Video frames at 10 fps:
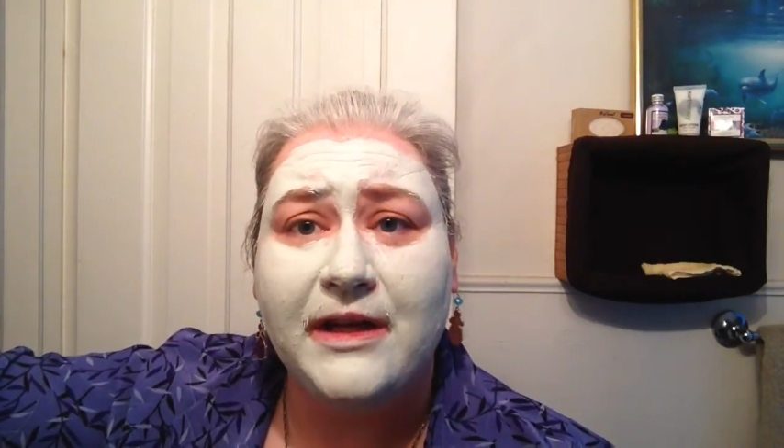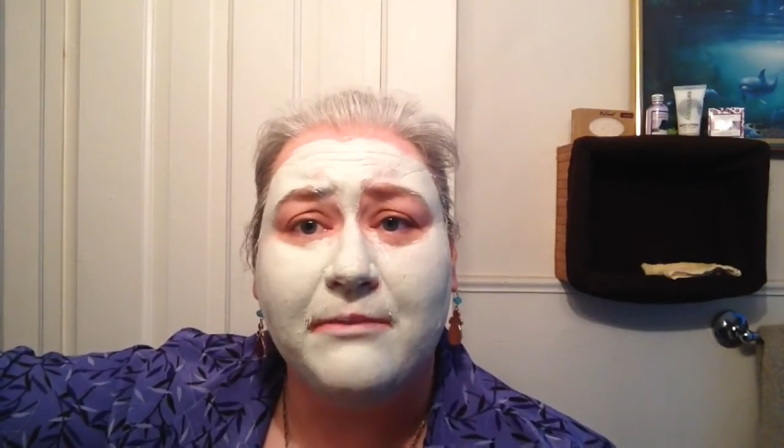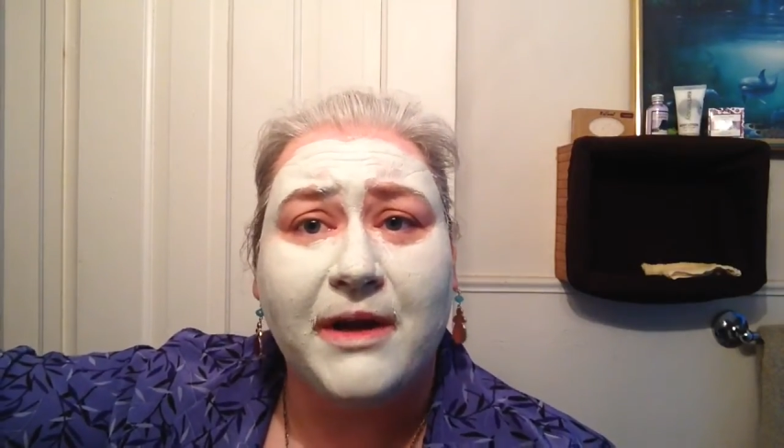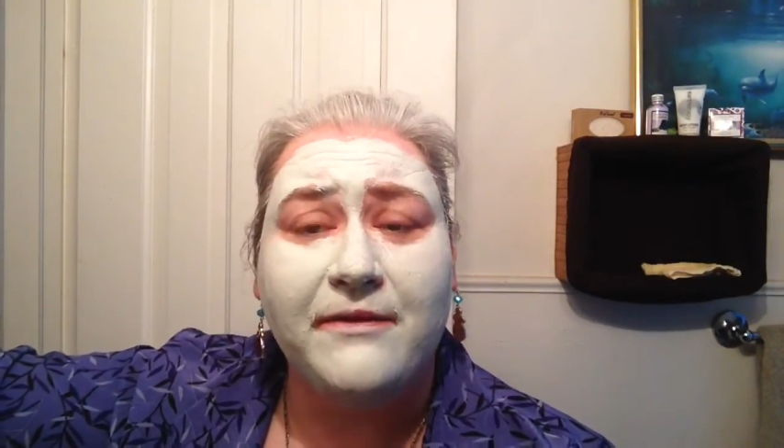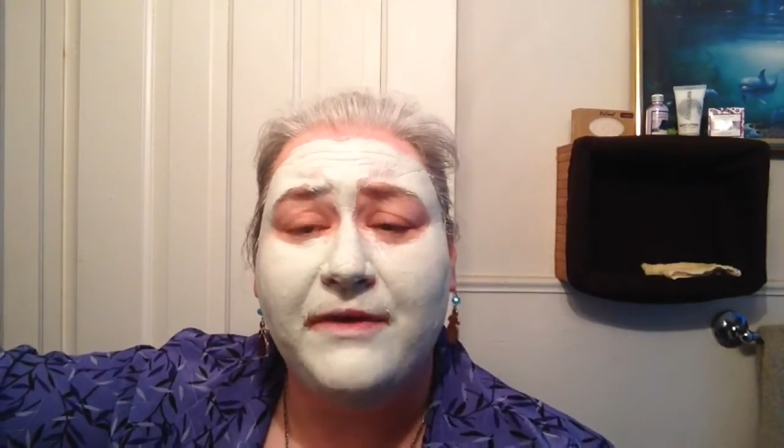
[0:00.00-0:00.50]

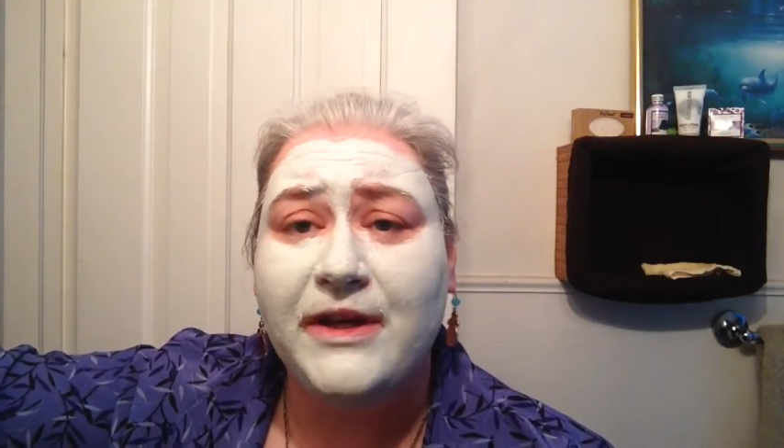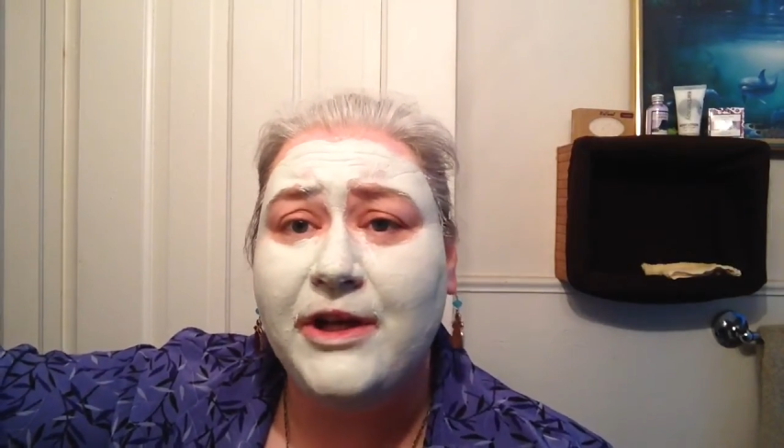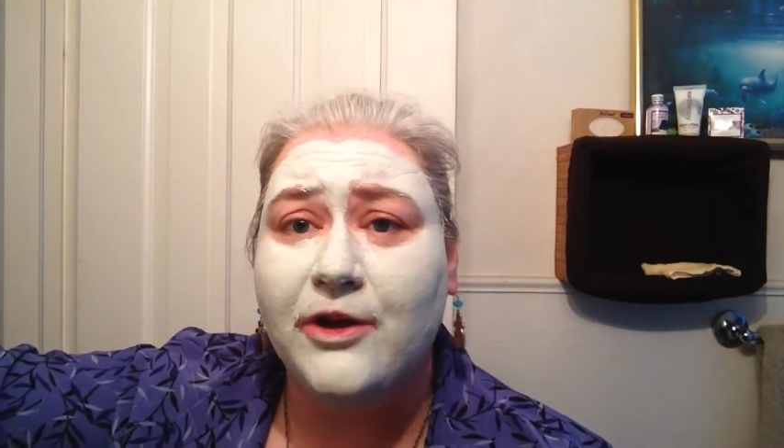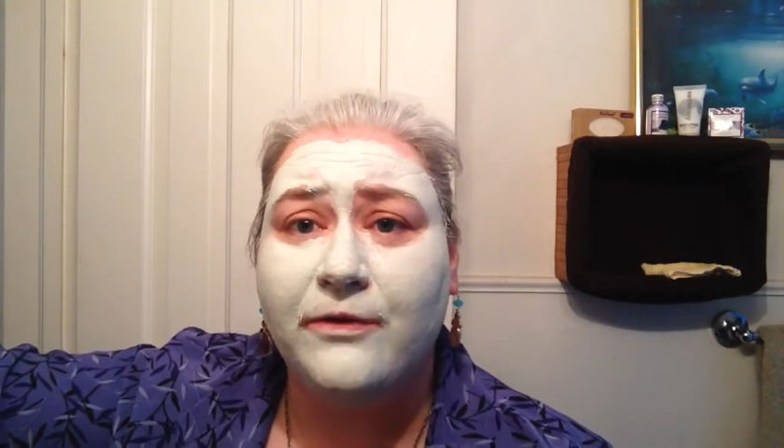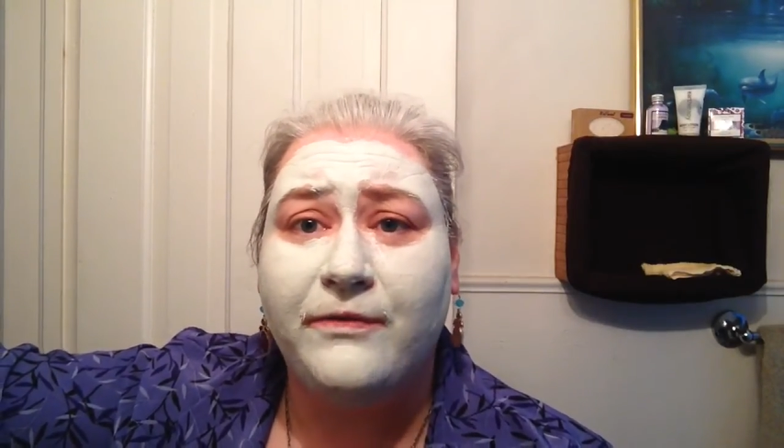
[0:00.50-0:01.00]
in my
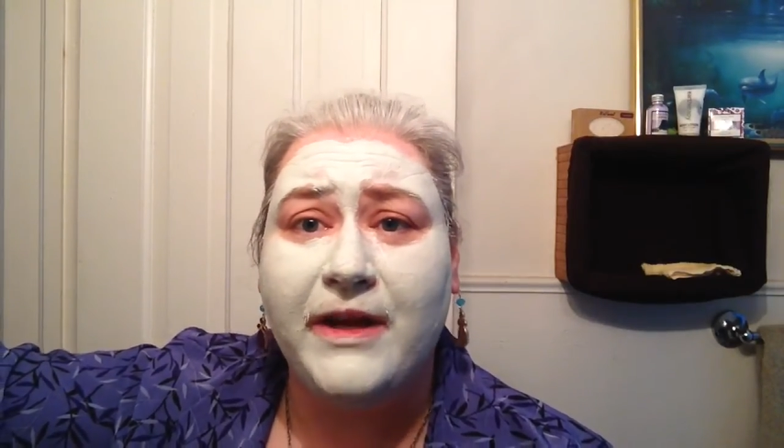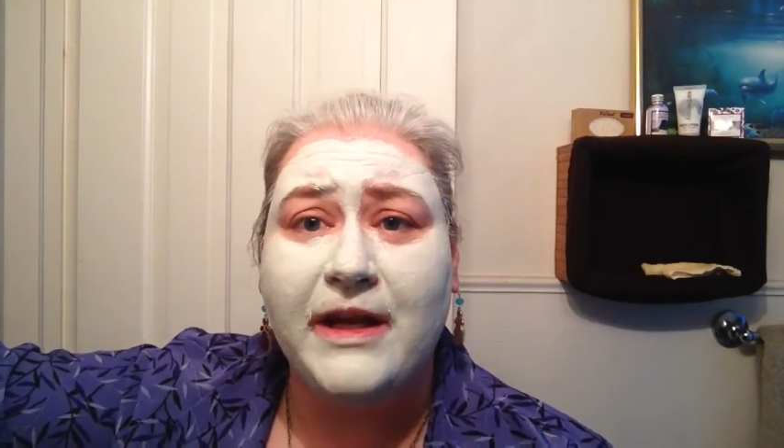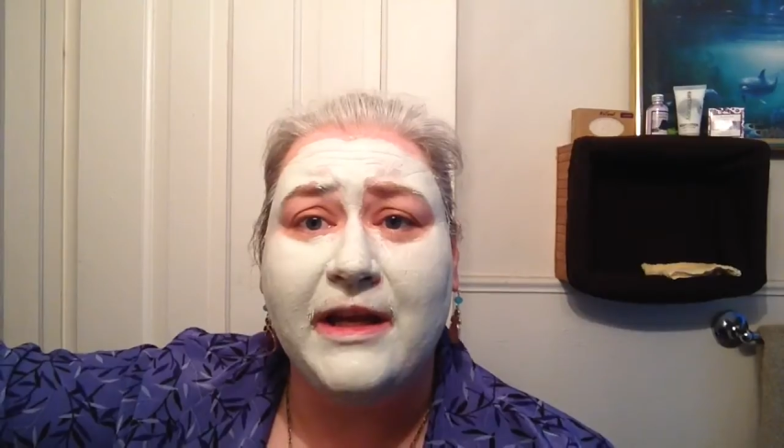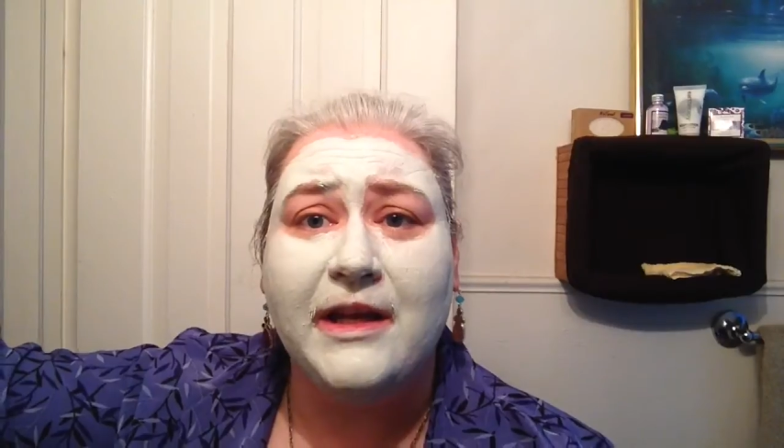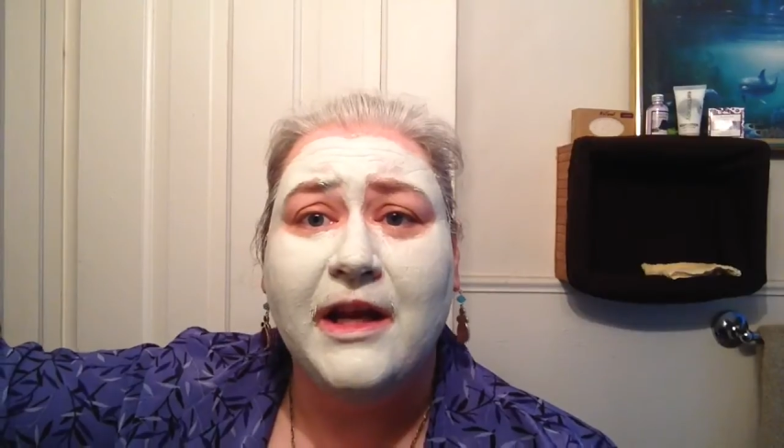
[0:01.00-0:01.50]
video
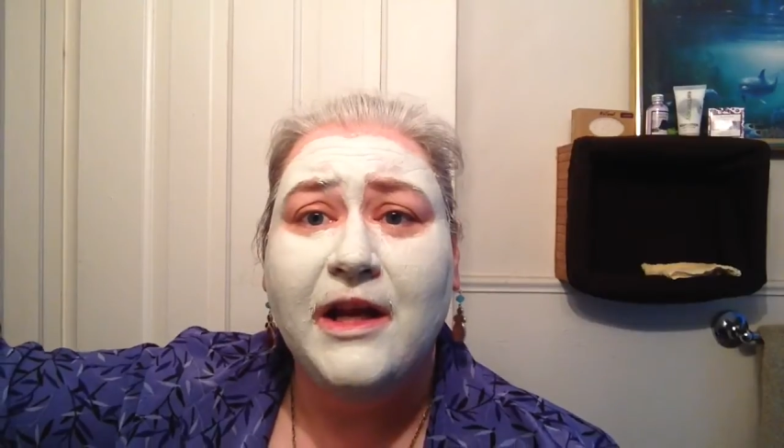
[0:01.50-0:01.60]
feed,